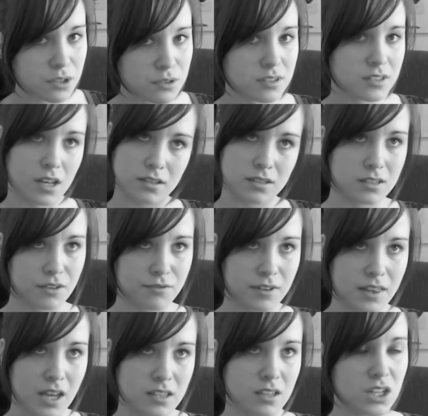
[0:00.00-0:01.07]
who says stuff
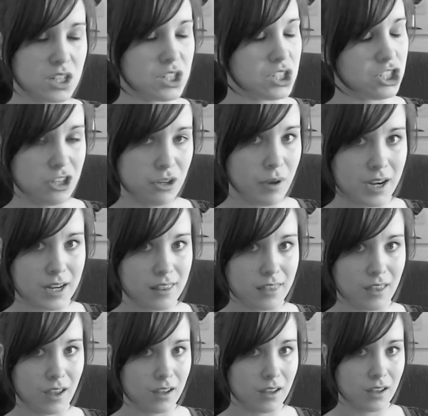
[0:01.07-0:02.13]
like that is going to do
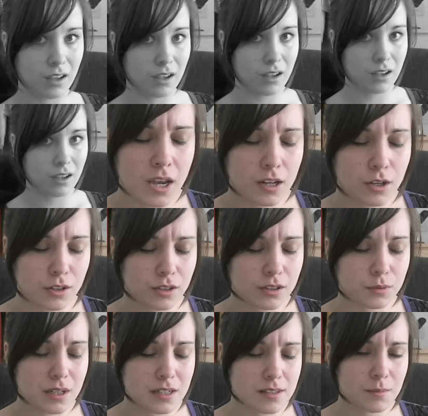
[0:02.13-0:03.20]
anything.
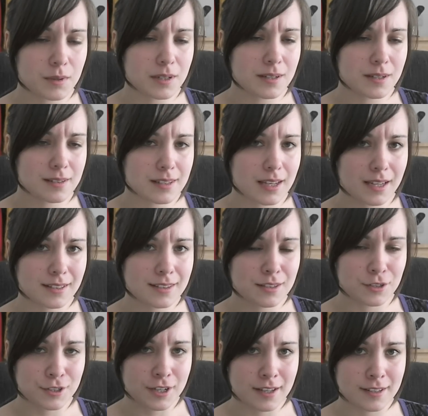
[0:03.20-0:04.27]
Look, when someone is saying
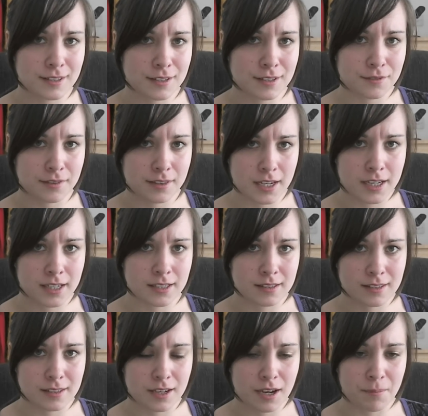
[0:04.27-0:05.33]
suggestive
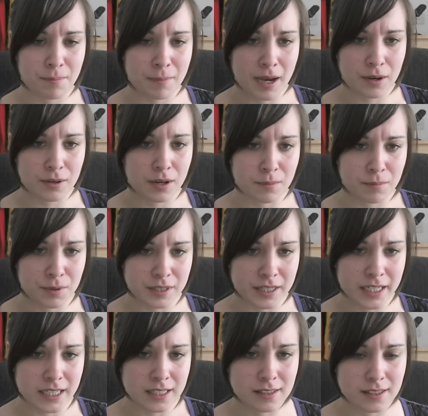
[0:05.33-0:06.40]
things about our
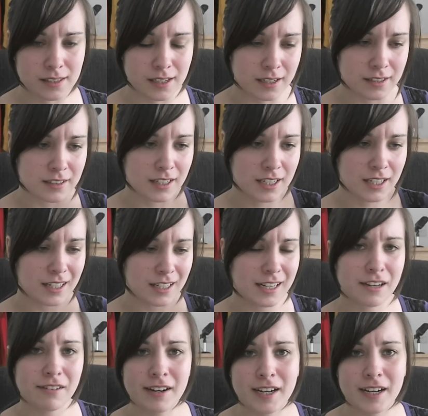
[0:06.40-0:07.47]
bodies and
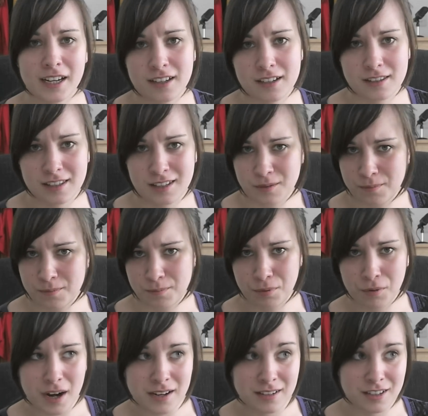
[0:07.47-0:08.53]
leering at us in a
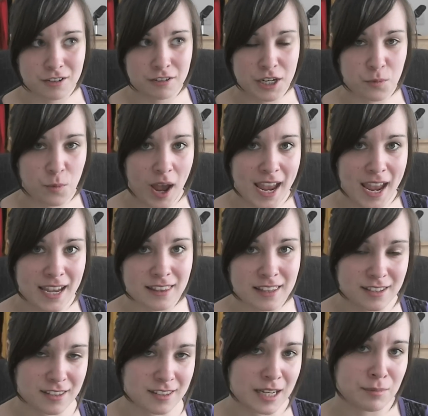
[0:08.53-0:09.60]
predatory way
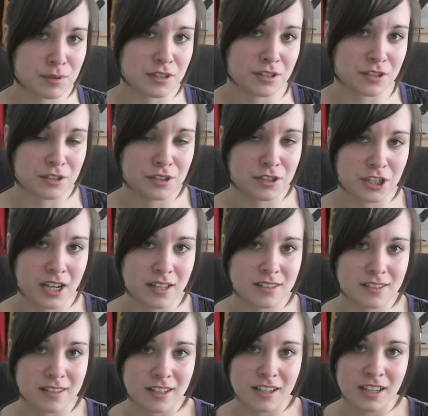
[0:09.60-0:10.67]
that seems to
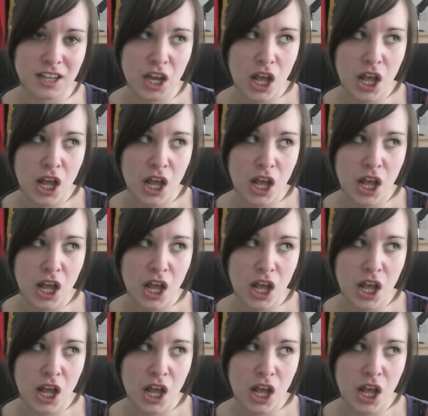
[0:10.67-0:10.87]
suggest that